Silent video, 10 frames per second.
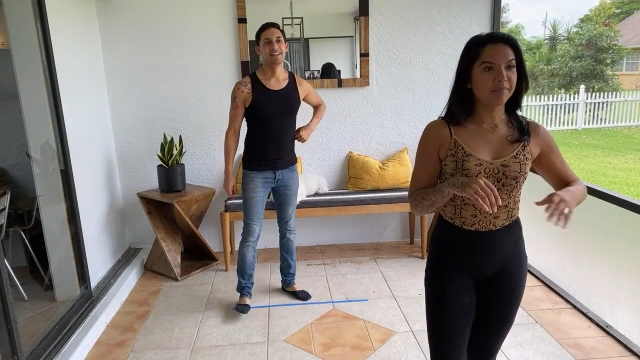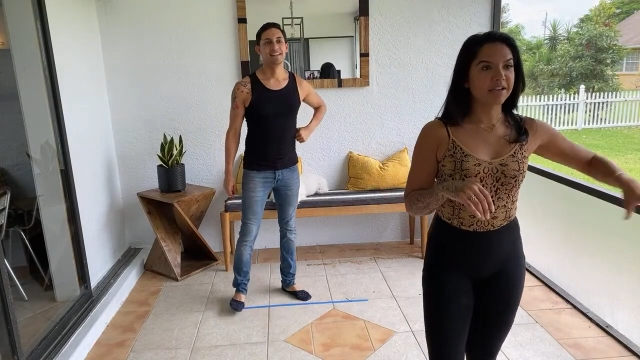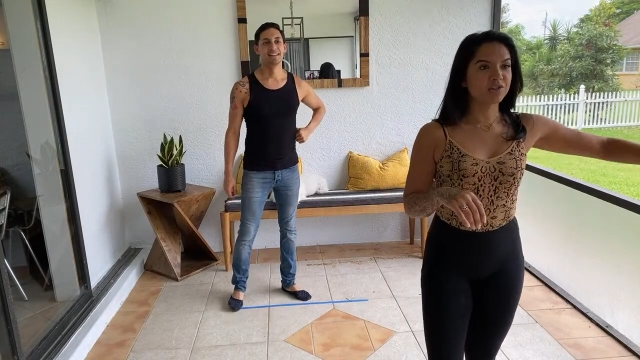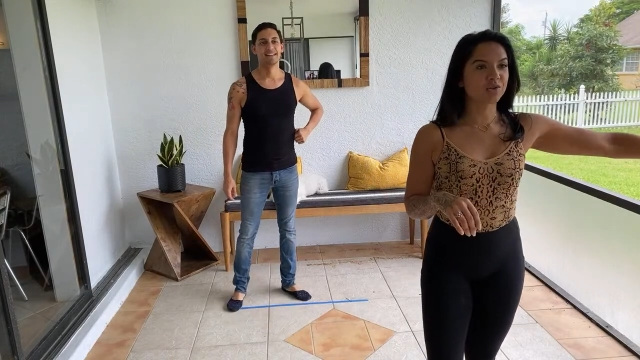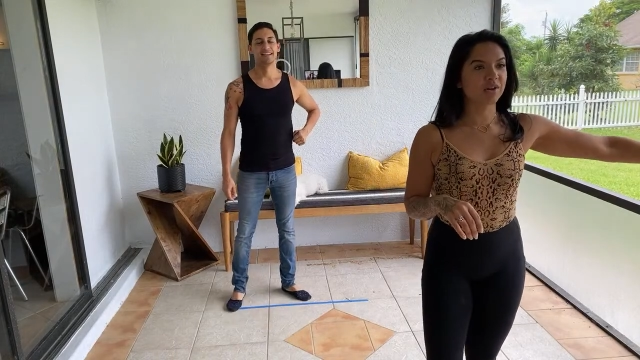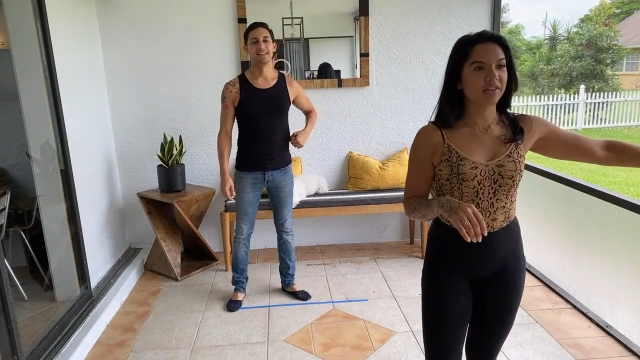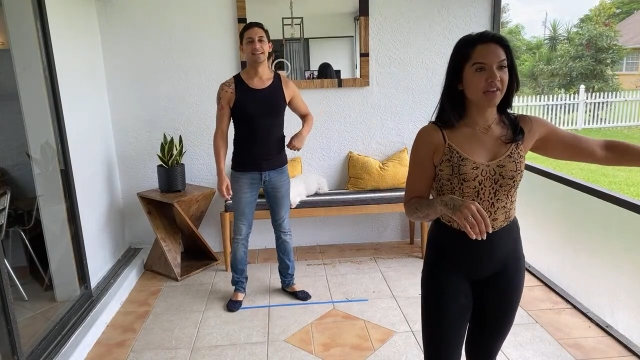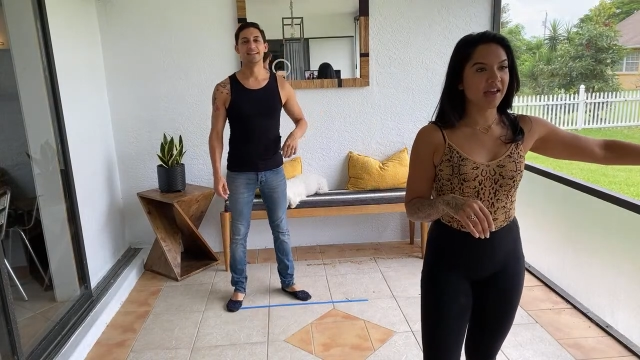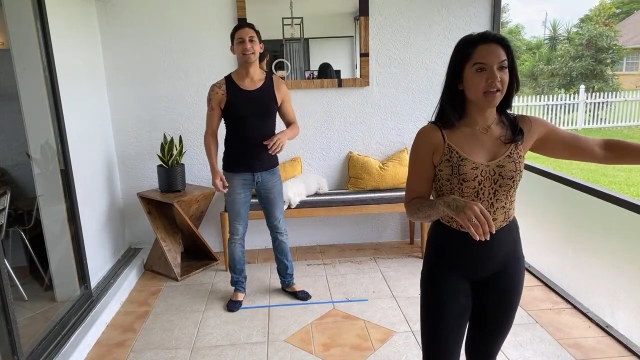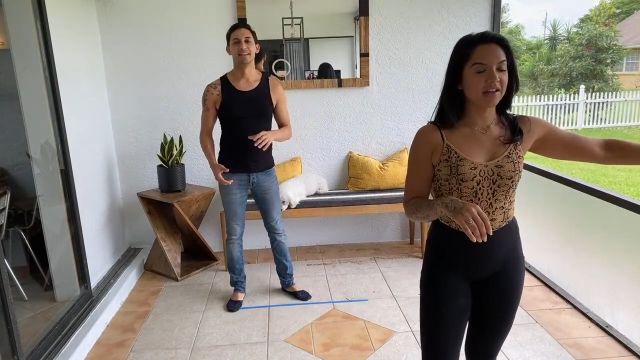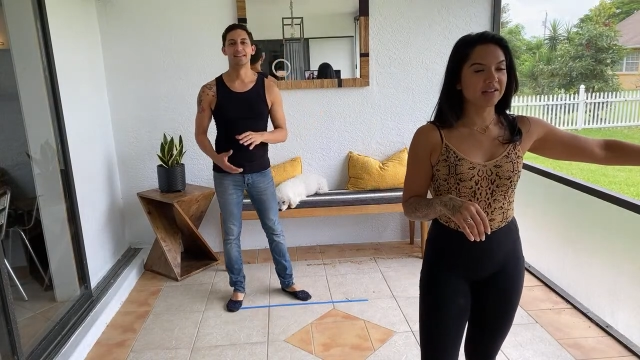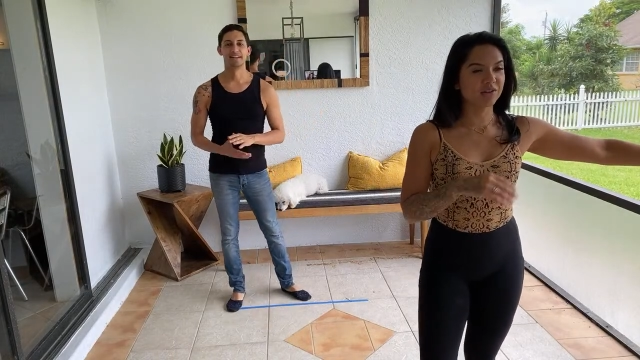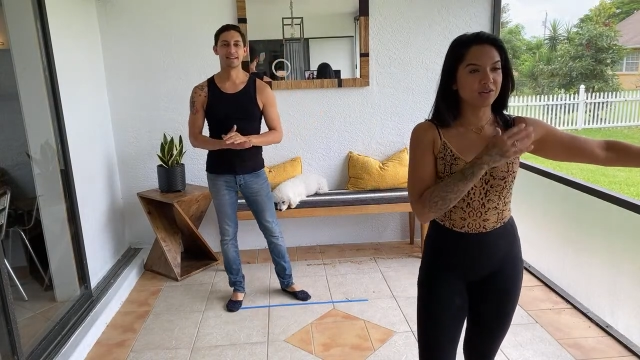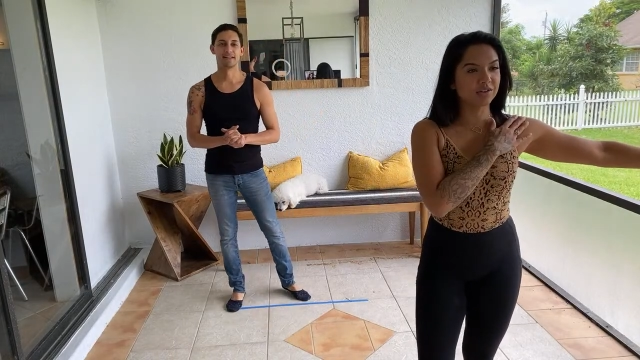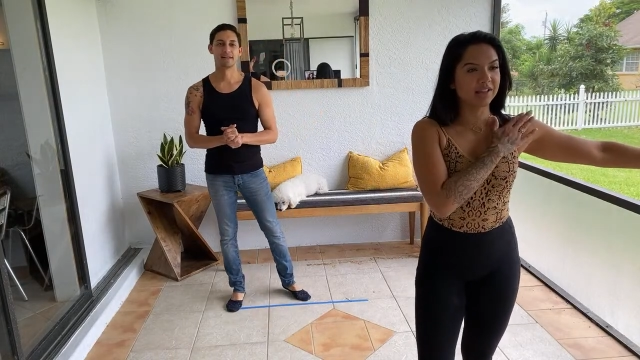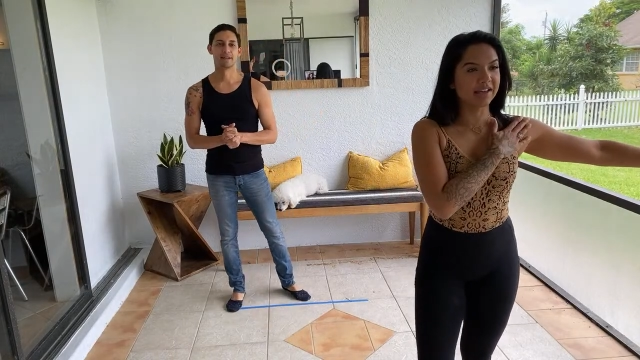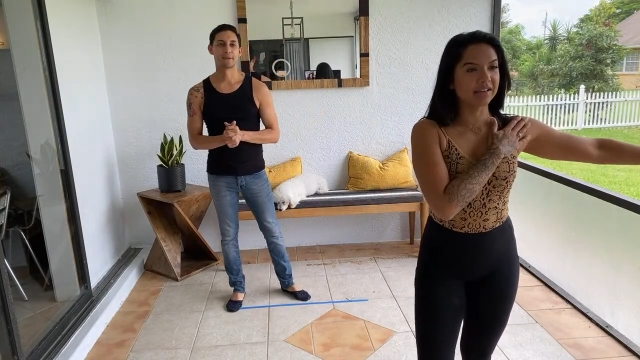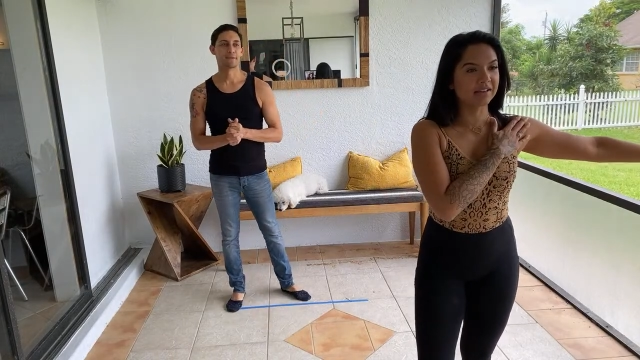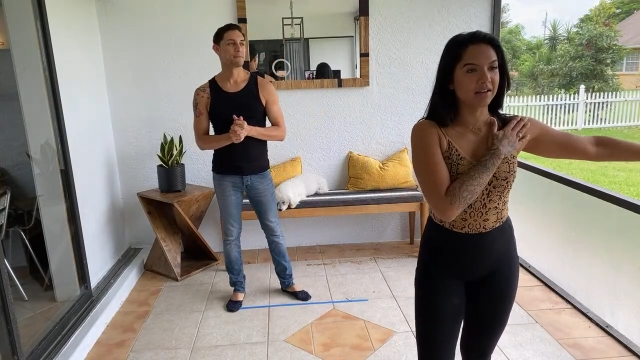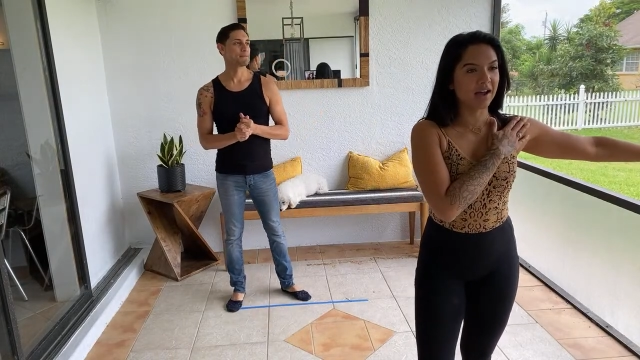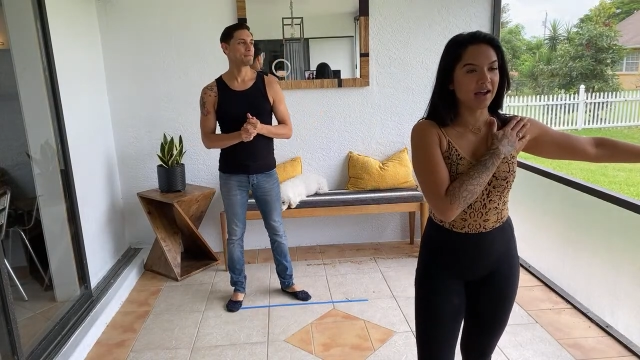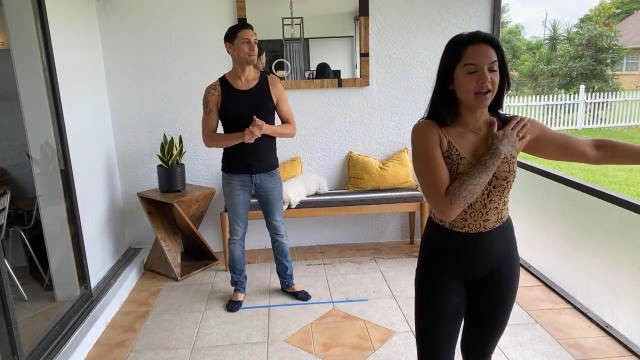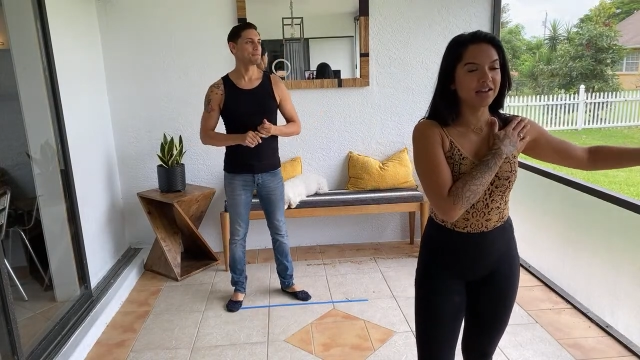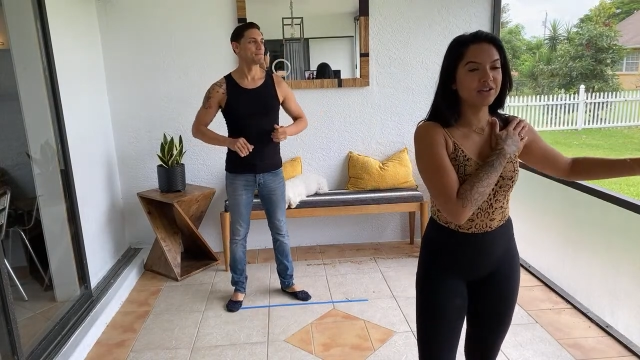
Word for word: make sure that you're like uh,